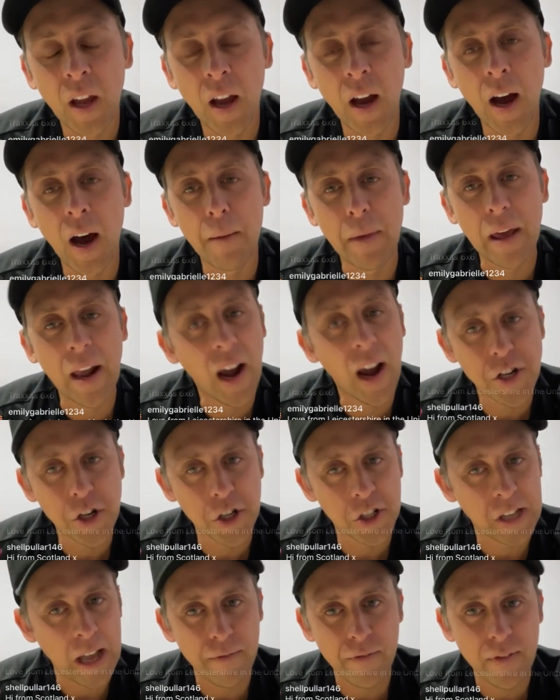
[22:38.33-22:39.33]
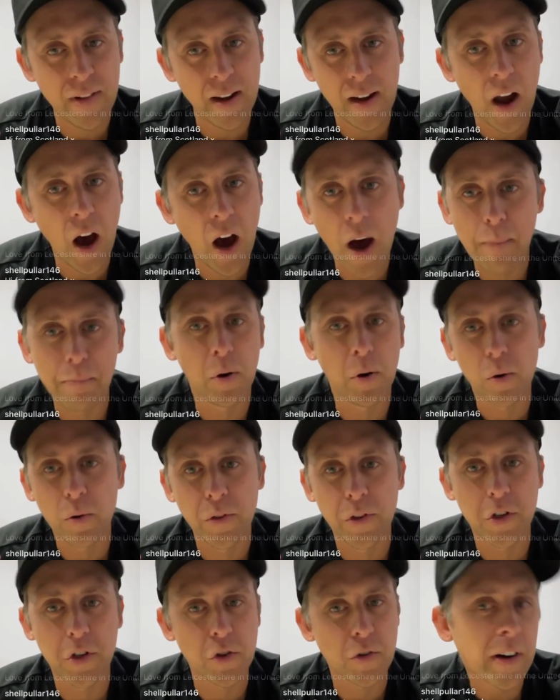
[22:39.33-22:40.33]
And I just have not pulled
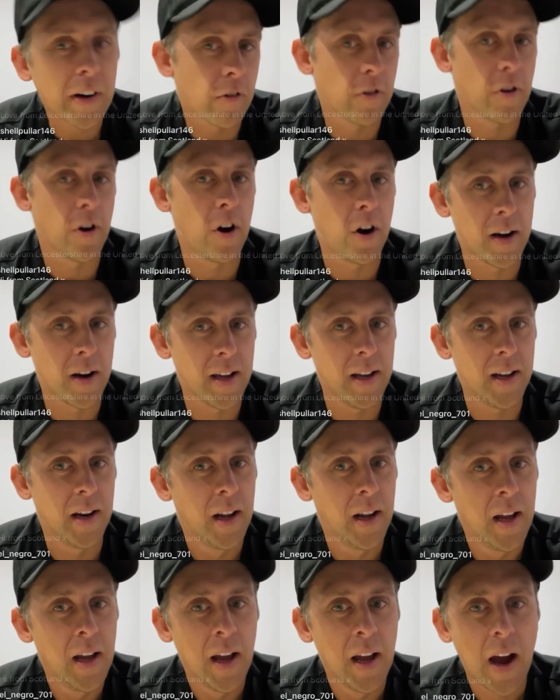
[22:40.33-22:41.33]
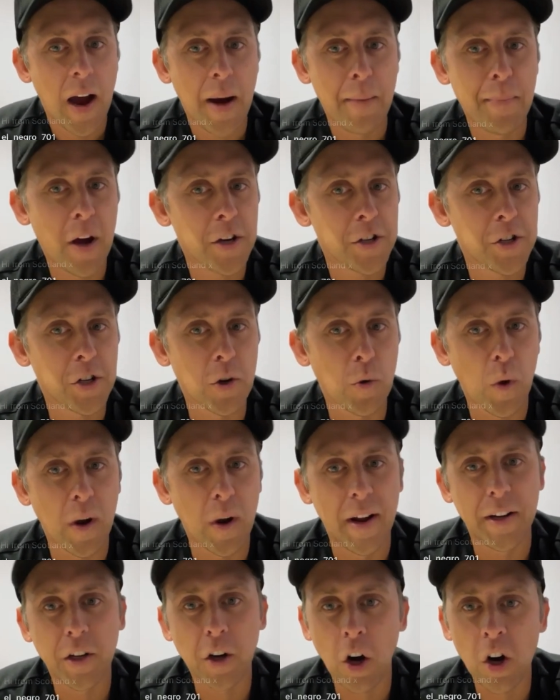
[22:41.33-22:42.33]
the trigger on it. I'm not sure what
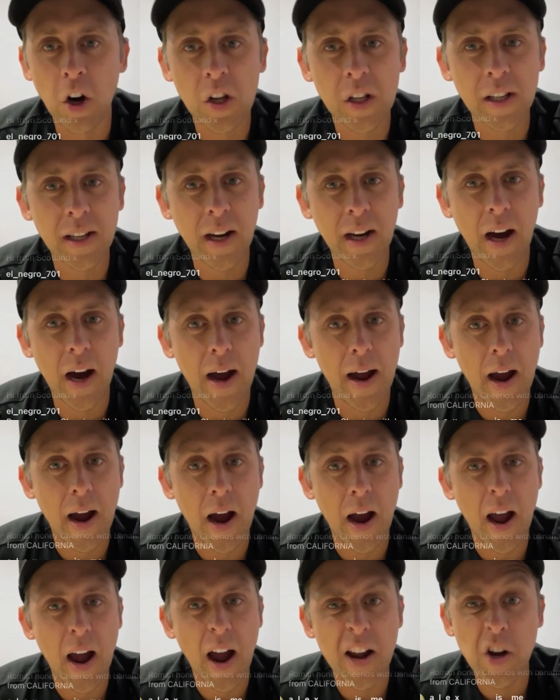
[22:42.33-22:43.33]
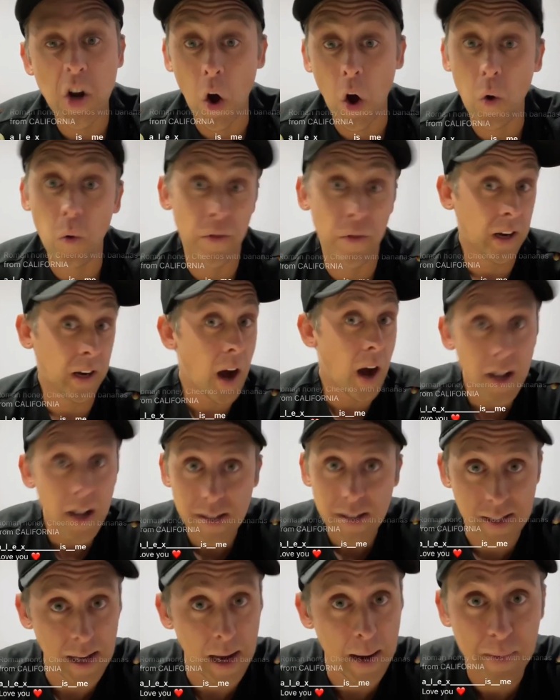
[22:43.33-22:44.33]
I'd call it. I know the
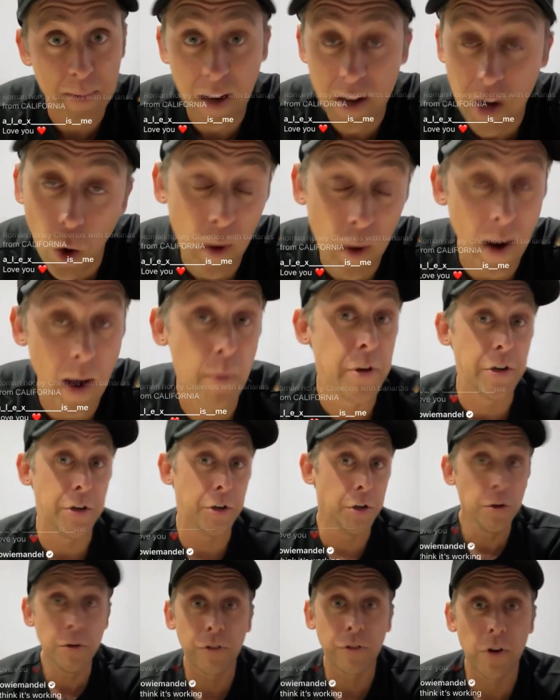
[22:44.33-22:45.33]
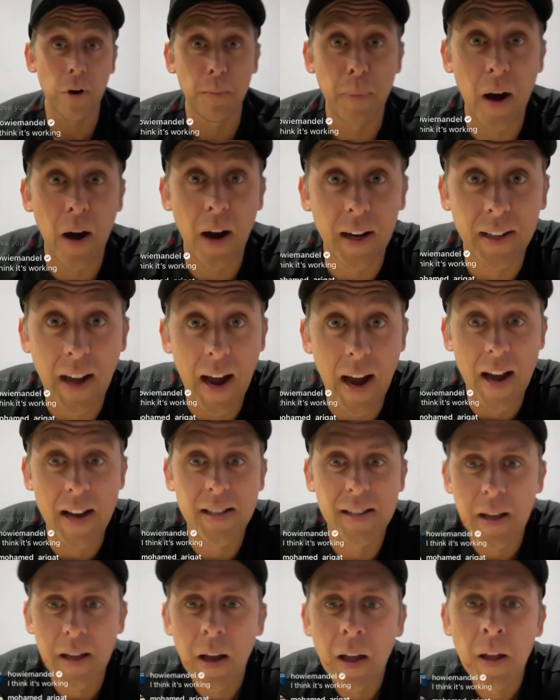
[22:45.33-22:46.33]
concept. I know what I would do for a
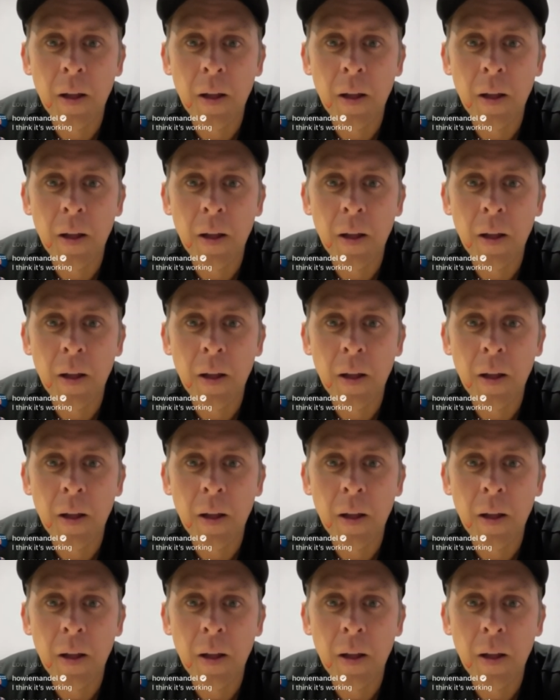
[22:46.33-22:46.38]
podcast.